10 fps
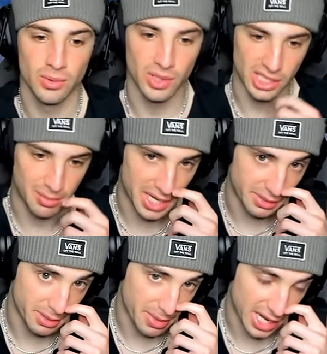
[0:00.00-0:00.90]
Get some H
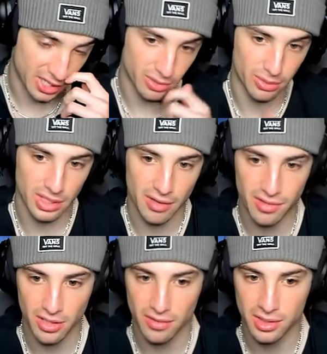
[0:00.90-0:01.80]
P back due to our
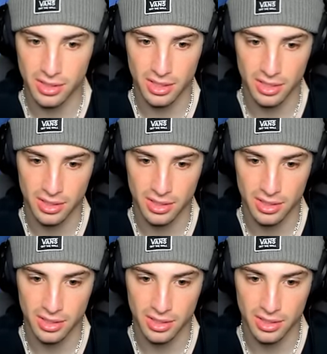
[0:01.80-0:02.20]
Leftovers.